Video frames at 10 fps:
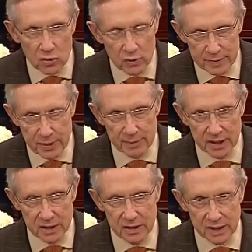more
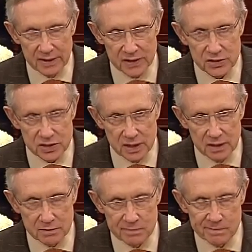Republican to get this done.
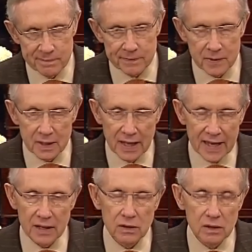
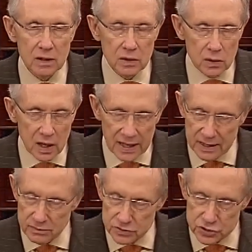And
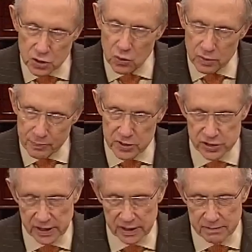I so
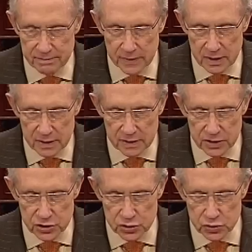appreciate the
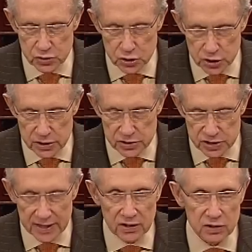two good
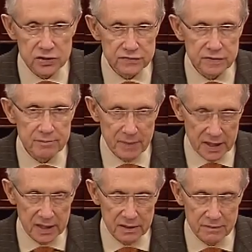senators from
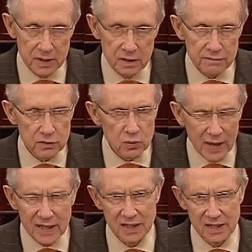Maine for
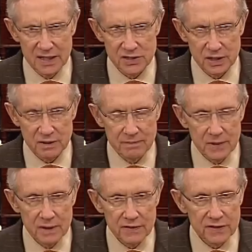recognizing
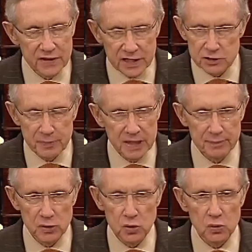that these
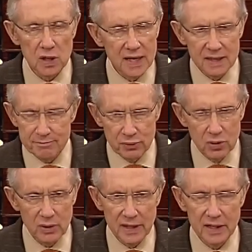people who are
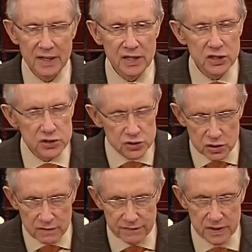unemployed
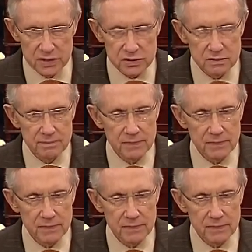deserve this.